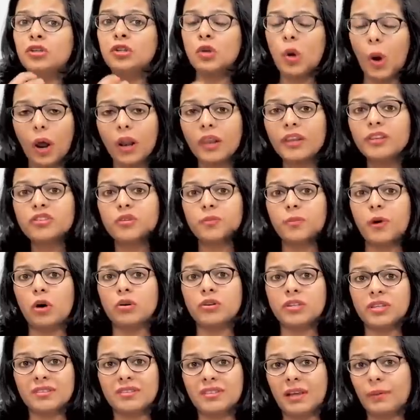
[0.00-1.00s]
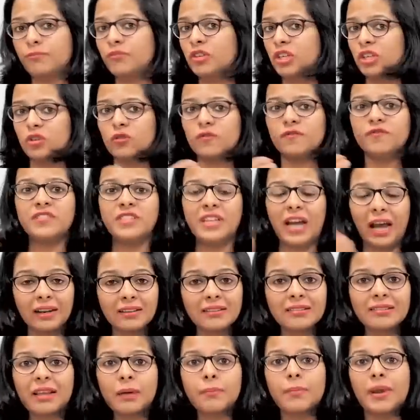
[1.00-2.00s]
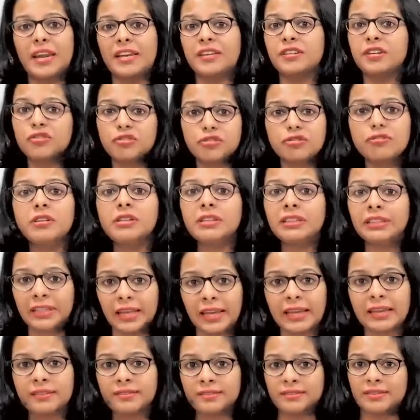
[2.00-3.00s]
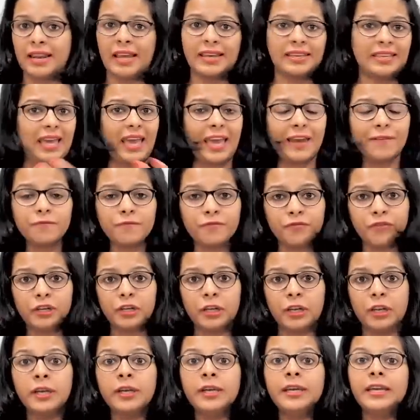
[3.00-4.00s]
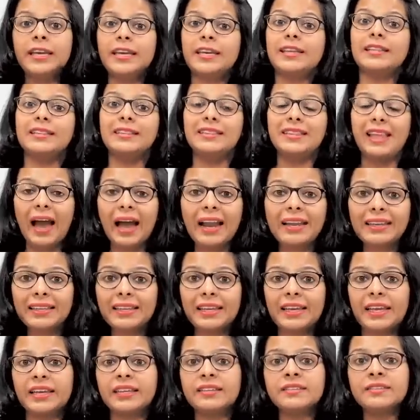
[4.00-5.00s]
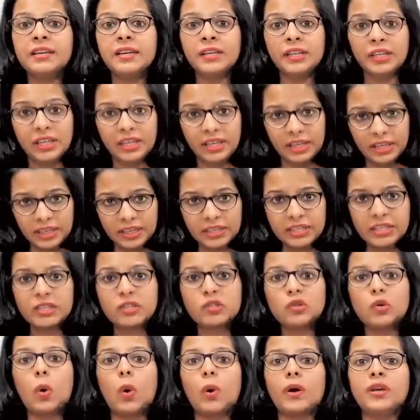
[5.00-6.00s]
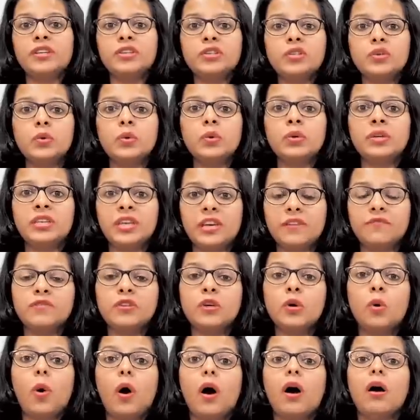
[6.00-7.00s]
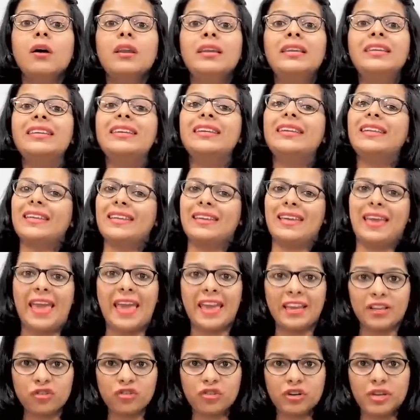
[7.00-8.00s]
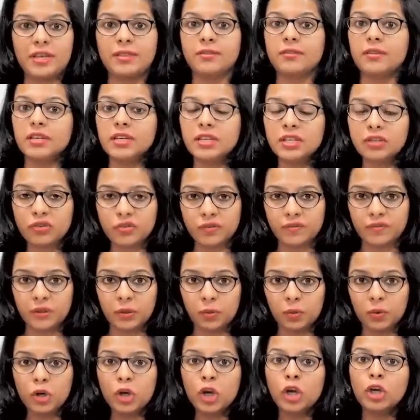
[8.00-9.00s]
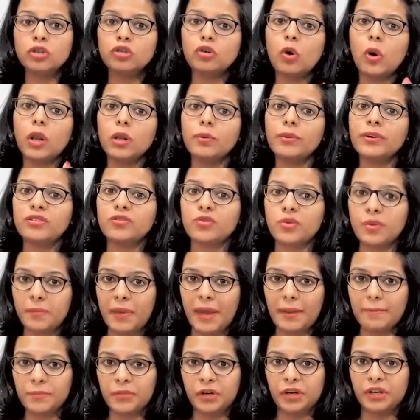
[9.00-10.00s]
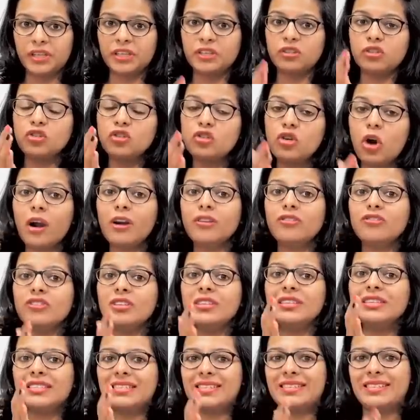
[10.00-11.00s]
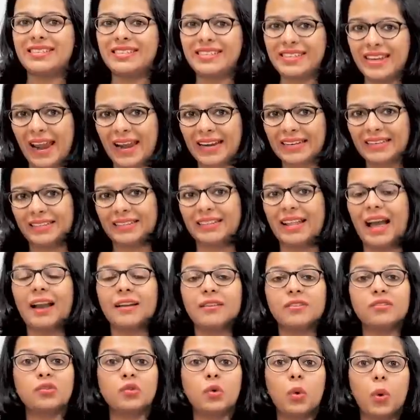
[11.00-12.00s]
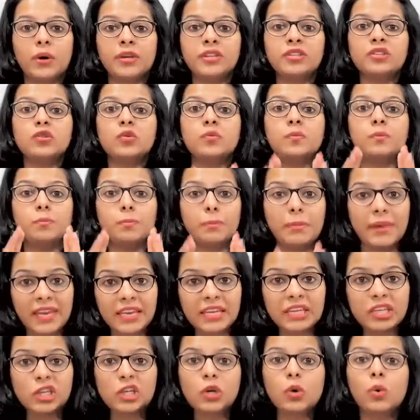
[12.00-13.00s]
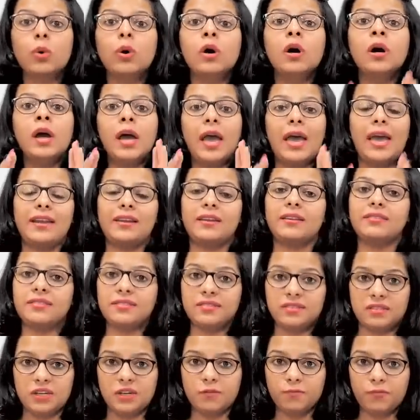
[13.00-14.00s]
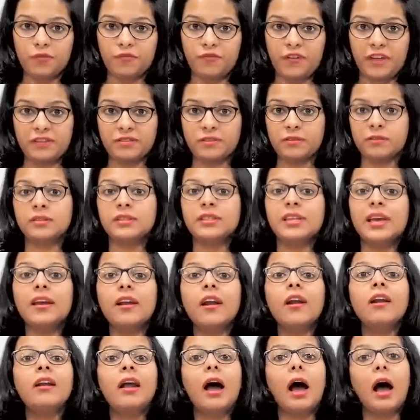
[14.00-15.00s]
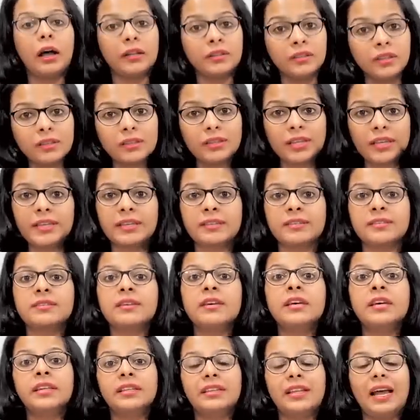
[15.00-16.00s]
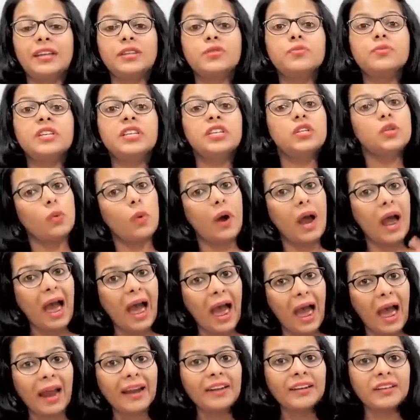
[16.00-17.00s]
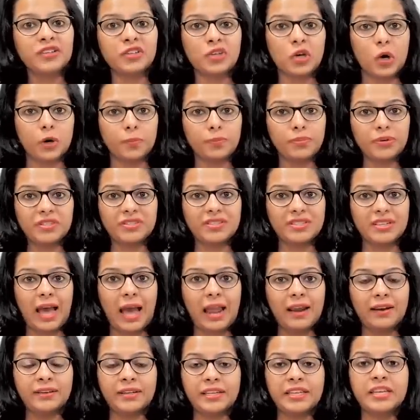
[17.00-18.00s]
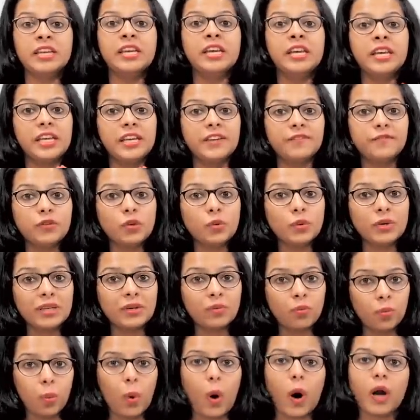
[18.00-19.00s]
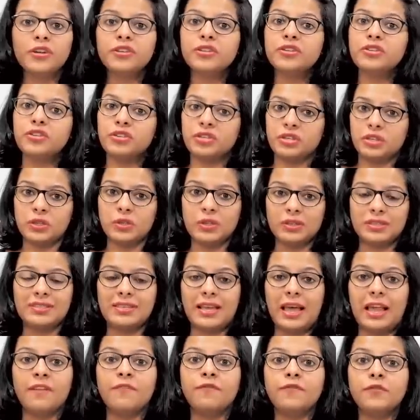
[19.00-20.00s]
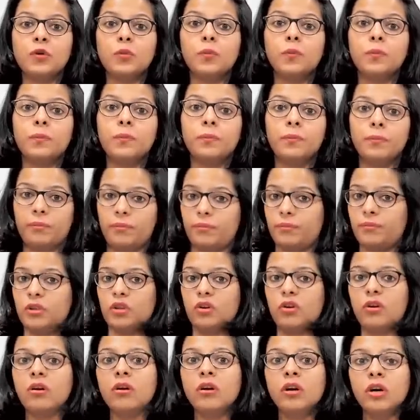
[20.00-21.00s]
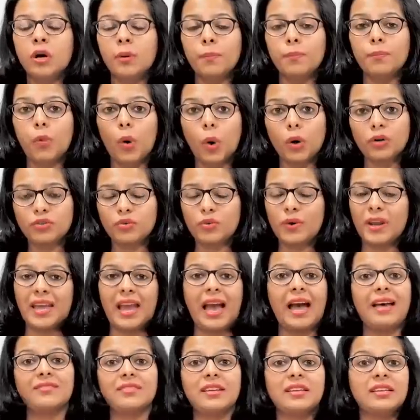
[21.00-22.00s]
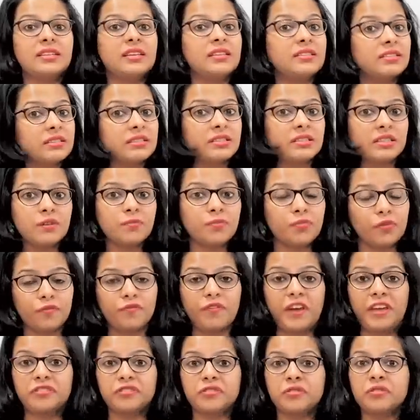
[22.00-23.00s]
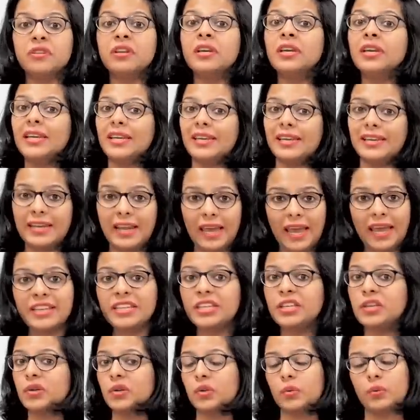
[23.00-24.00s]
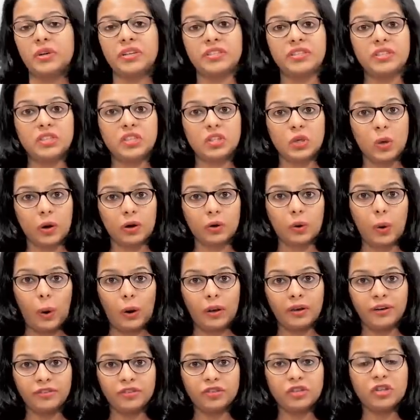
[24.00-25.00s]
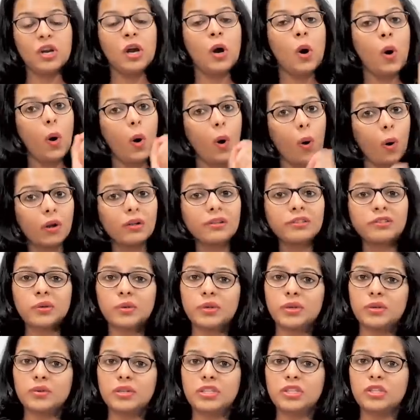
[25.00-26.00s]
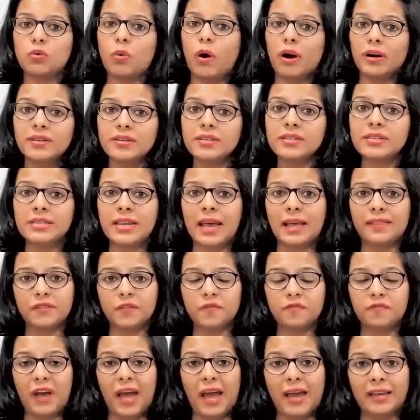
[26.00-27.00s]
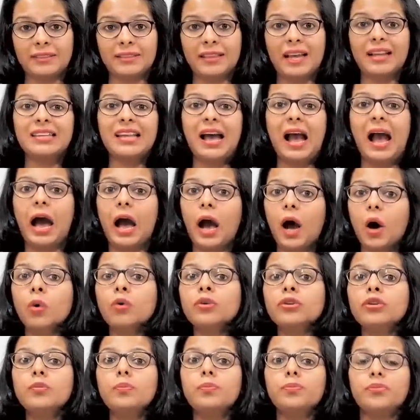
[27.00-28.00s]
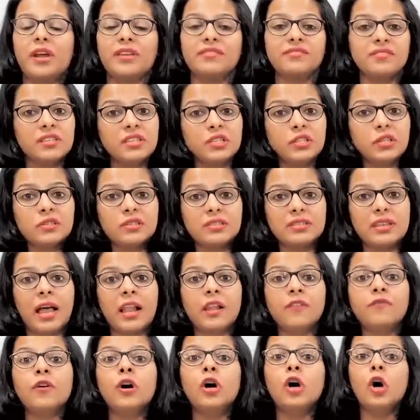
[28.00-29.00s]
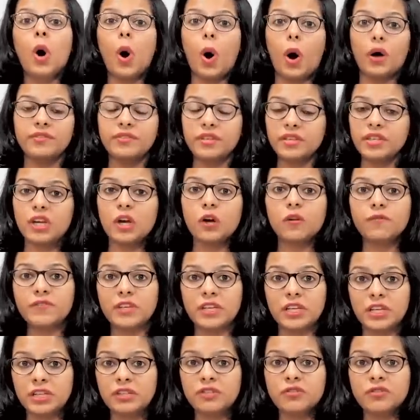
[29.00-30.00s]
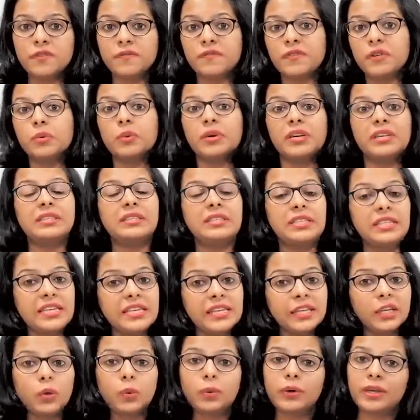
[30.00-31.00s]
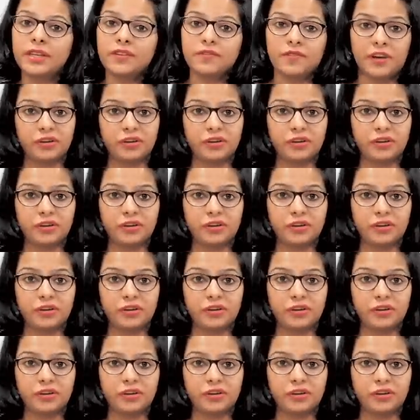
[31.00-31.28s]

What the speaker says: knowledge about your subject, you've done some additional things like m.phil, in that case, it is going to give you a leading edge in the interview. So always remember, it's not just NET that is going to make you an assistant professor. There are other things that you need to add in your personality if you want yourself to, you know, portray as an assistant professor in any university or college. Also, you need to understand the fact that how you present yourself on the day of the interview is equally